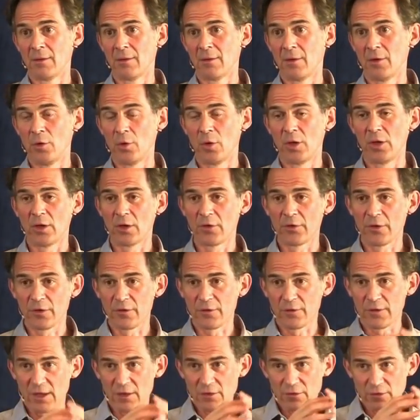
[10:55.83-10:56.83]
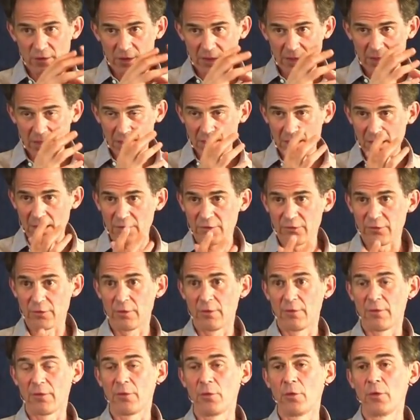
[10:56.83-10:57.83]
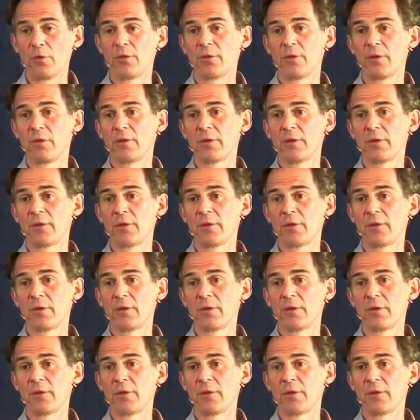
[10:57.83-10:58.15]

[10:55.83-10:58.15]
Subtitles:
You are not essentially a cluster of thoughts,